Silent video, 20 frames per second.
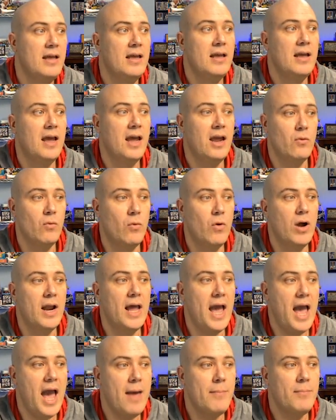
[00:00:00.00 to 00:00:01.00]
And what
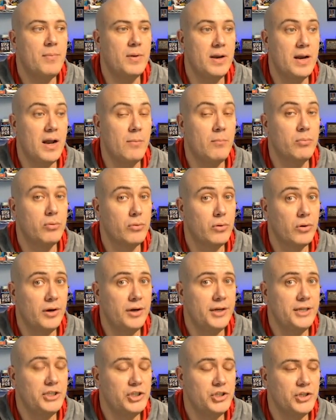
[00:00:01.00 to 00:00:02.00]
happened, I'm
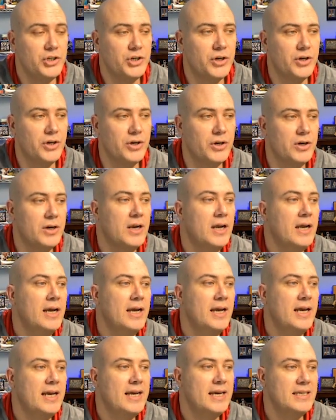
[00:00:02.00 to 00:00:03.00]
pretty sure,
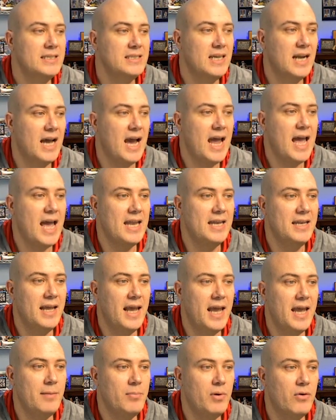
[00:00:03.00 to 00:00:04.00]
is that I had
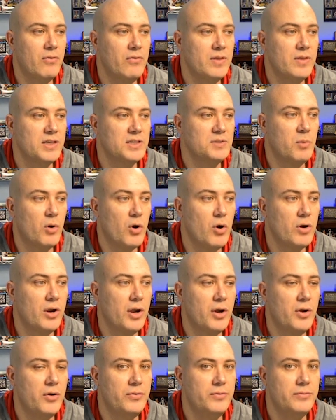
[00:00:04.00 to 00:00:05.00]
tape over this
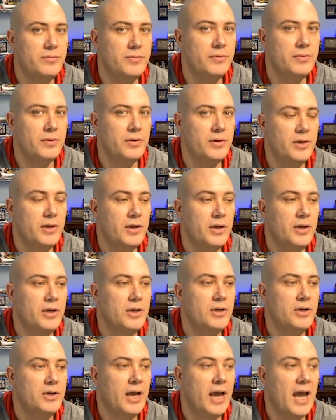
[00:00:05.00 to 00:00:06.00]
barcode.
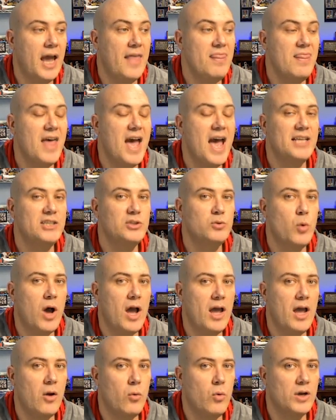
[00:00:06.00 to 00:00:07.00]
And that's
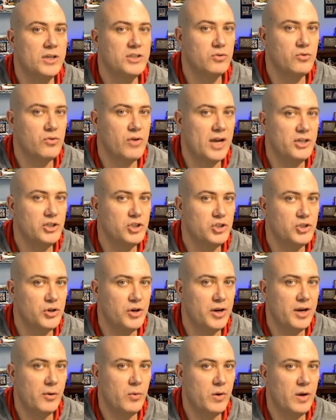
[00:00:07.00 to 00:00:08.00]
why it wasn't
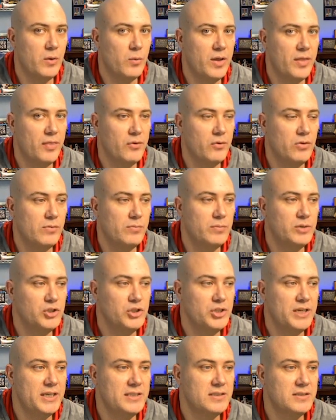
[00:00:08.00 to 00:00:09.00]
registering when it went through the
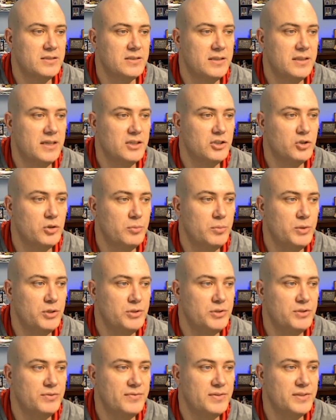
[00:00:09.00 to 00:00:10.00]
machines at the
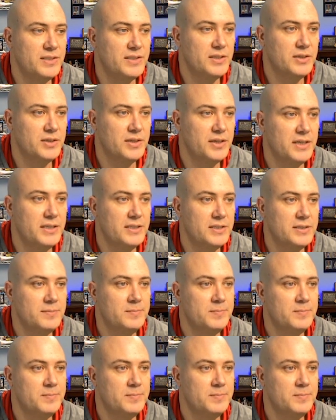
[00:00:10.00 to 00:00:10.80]
distribution facilities.